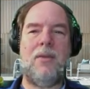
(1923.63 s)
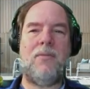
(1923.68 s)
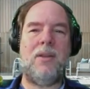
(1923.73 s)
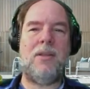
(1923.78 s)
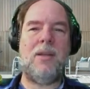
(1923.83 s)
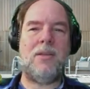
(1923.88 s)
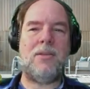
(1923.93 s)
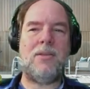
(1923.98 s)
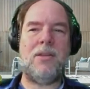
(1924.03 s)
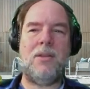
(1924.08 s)
If
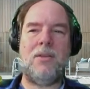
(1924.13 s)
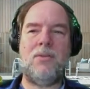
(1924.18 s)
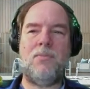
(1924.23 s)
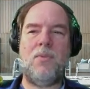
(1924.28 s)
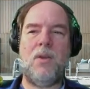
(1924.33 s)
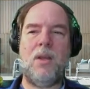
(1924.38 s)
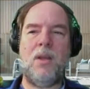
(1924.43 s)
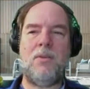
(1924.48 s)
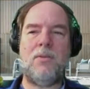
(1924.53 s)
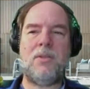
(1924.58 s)
it doesn't,
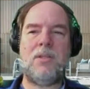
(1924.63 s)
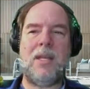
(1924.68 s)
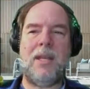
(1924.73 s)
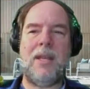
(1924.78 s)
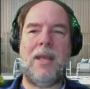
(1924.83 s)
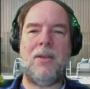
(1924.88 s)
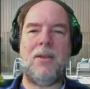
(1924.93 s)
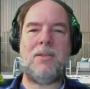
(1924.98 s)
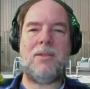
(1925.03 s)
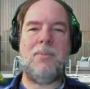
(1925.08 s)
well,
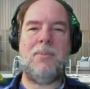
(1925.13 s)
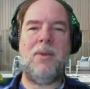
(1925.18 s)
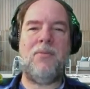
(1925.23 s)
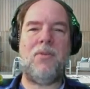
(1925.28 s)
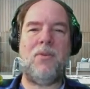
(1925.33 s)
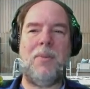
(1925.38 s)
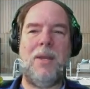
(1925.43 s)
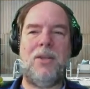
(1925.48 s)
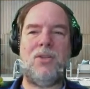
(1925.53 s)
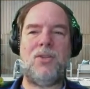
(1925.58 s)
send out some
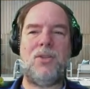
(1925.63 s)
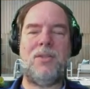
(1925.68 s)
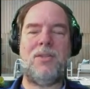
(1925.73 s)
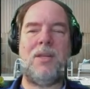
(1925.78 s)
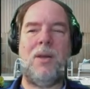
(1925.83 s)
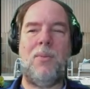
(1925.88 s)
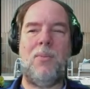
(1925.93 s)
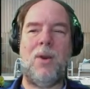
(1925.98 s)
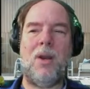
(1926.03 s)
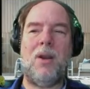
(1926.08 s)
information
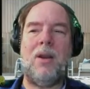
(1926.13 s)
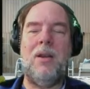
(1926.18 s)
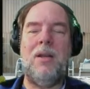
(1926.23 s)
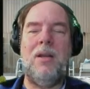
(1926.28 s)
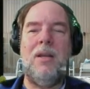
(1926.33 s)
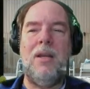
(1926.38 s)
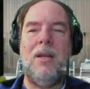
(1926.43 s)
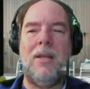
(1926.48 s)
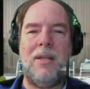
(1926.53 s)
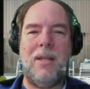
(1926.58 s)
somewhere
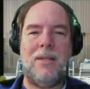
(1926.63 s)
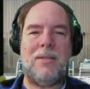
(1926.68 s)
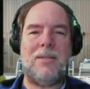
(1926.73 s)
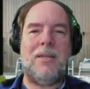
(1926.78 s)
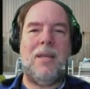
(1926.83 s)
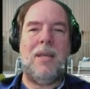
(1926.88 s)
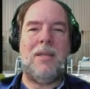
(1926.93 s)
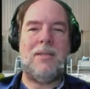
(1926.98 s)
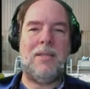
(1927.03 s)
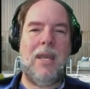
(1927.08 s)
that
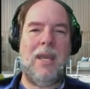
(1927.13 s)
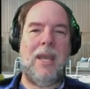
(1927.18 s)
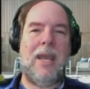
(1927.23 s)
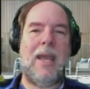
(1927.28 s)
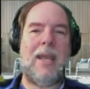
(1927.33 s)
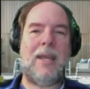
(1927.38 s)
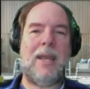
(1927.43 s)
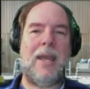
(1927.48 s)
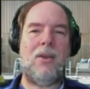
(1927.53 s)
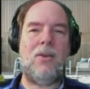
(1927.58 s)
says, hey,
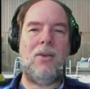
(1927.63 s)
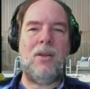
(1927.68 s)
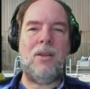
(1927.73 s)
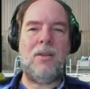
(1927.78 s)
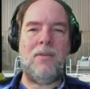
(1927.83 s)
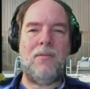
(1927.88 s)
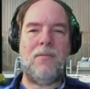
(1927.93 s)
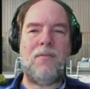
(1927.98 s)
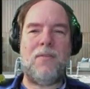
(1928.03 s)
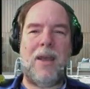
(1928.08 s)
I
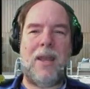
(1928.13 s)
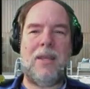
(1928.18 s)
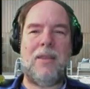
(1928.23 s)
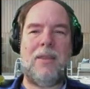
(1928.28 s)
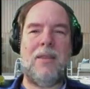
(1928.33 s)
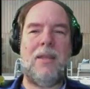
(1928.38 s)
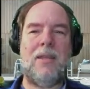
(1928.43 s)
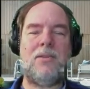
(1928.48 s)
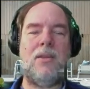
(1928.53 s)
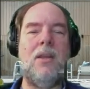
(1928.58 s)
couldn't
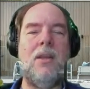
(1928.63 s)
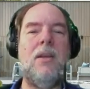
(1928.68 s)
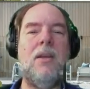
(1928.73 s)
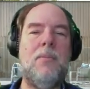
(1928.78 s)
find this.